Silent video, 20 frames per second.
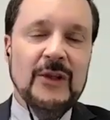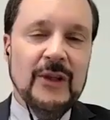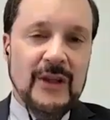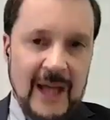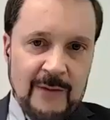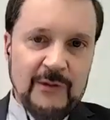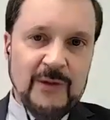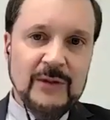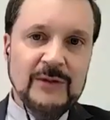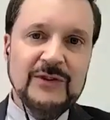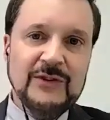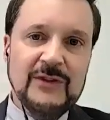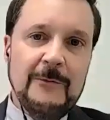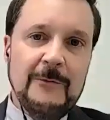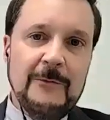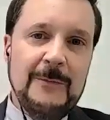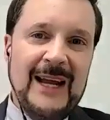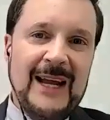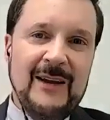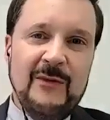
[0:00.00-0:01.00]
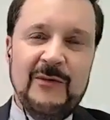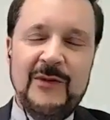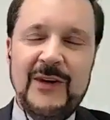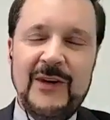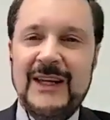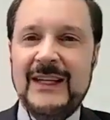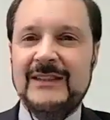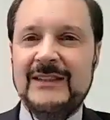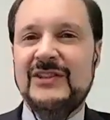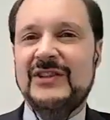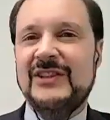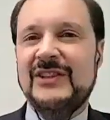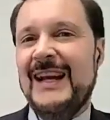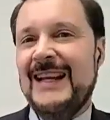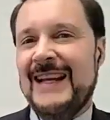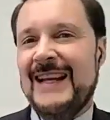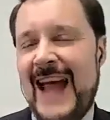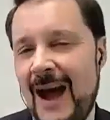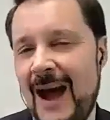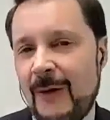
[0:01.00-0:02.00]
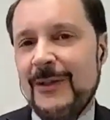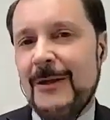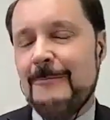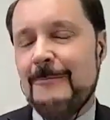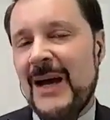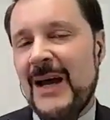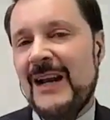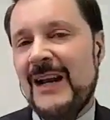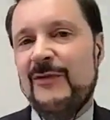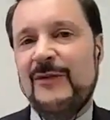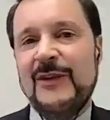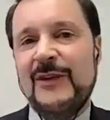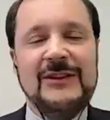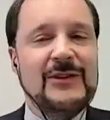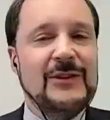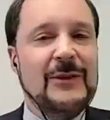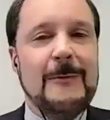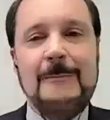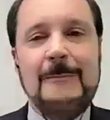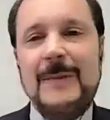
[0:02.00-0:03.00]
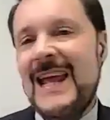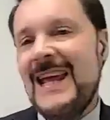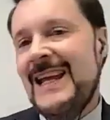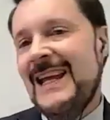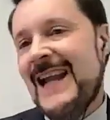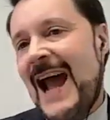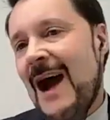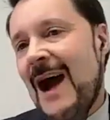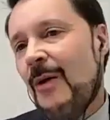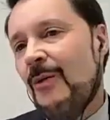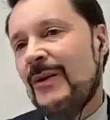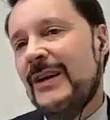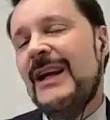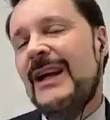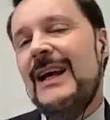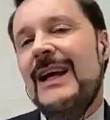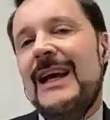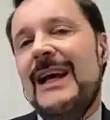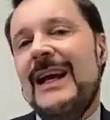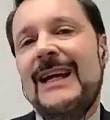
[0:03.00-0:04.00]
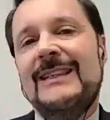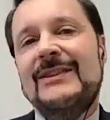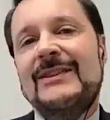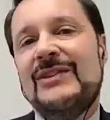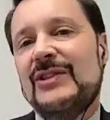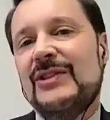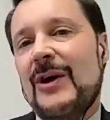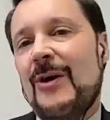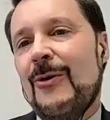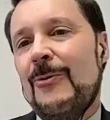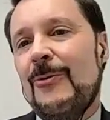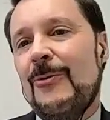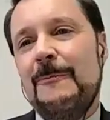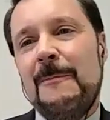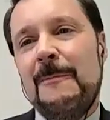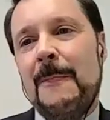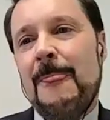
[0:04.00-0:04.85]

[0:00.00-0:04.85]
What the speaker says: levels of benefits and how the benefits are paid out. And so